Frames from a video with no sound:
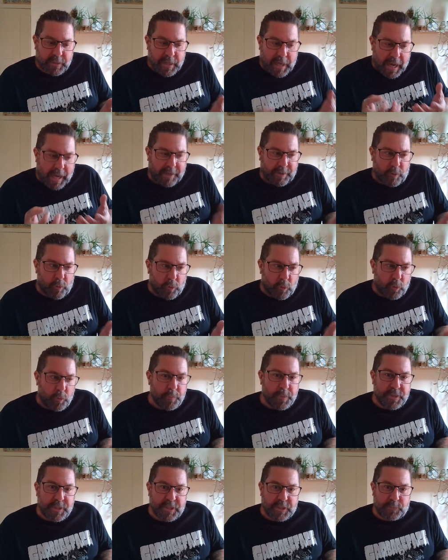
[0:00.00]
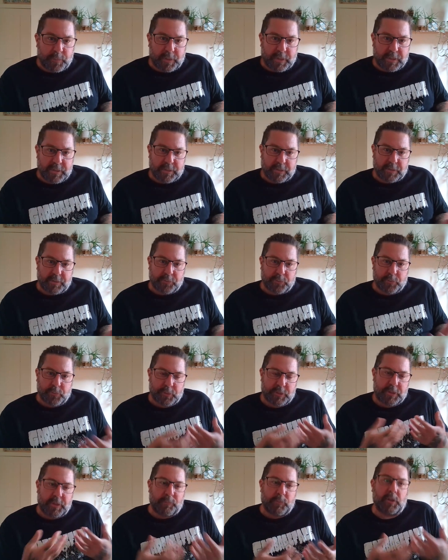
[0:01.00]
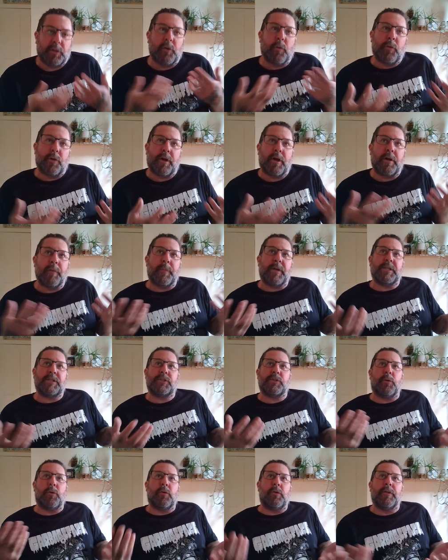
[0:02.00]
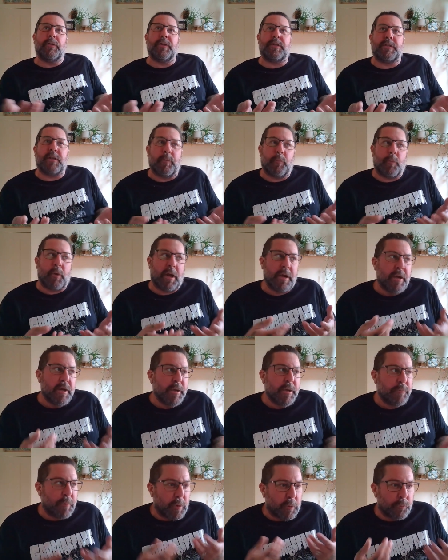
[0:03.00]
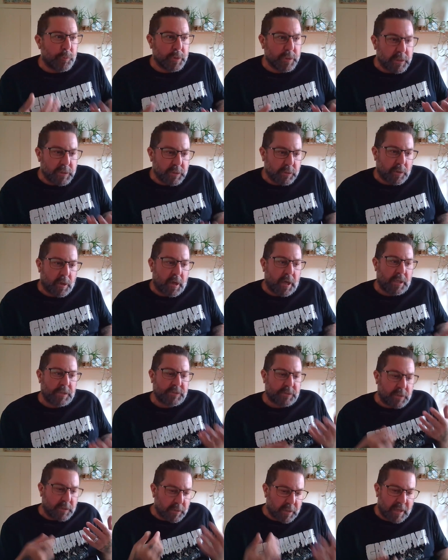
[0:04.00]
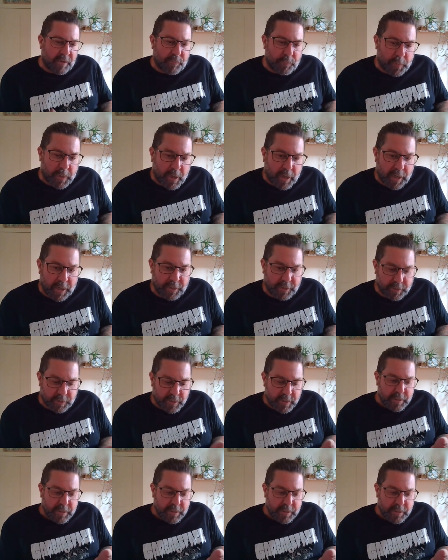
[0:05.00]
at home in these places. There was something going on in my soul at the time where I felt really lost and left behind. And